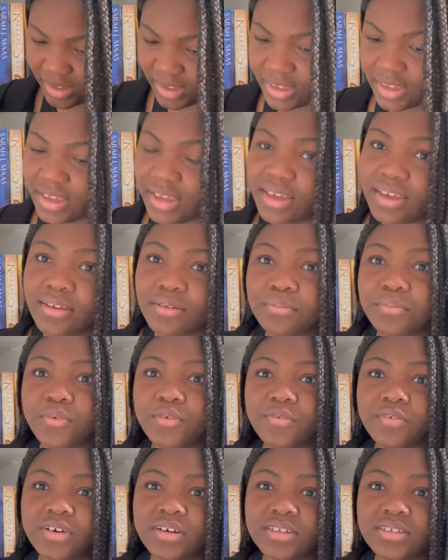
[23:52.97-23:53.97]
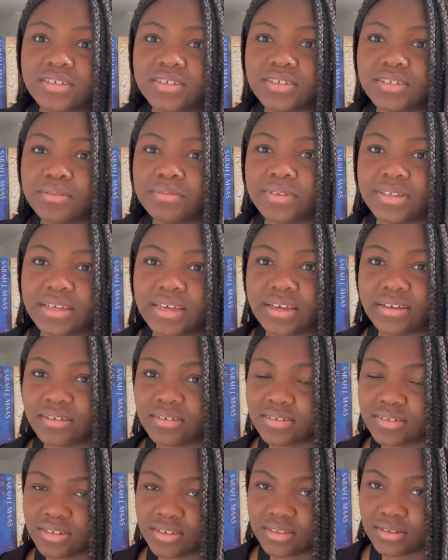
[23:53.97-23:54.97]
And move on to something
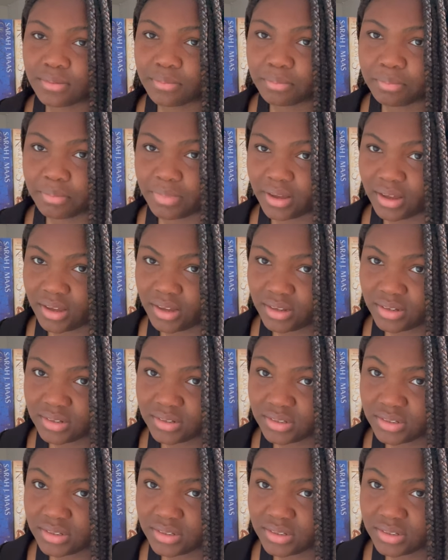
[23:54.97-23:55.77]
else in the box.